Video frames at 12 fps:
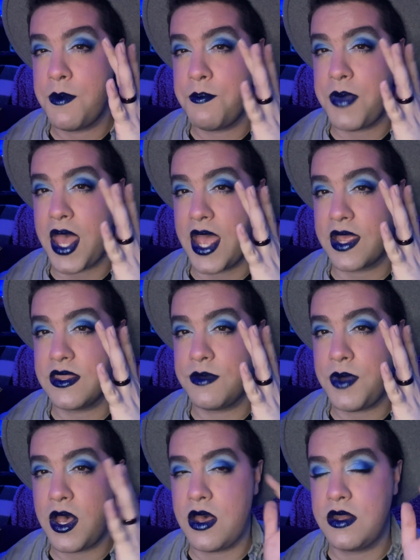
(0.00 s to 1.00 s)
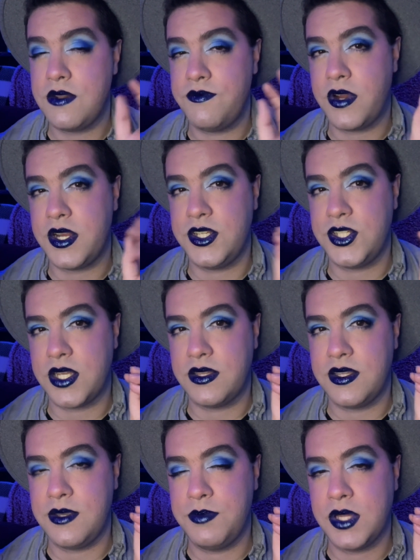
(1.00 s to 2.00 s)
pack them on and very
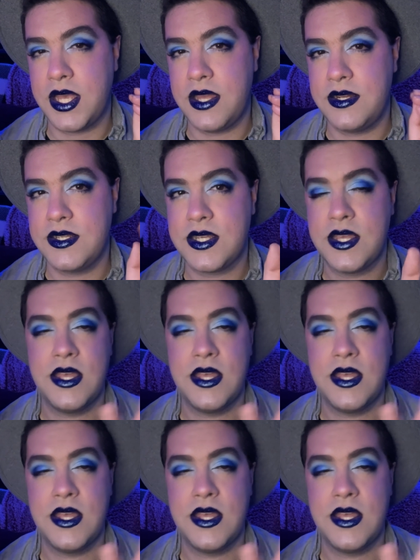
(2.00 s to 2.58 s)
gently blend.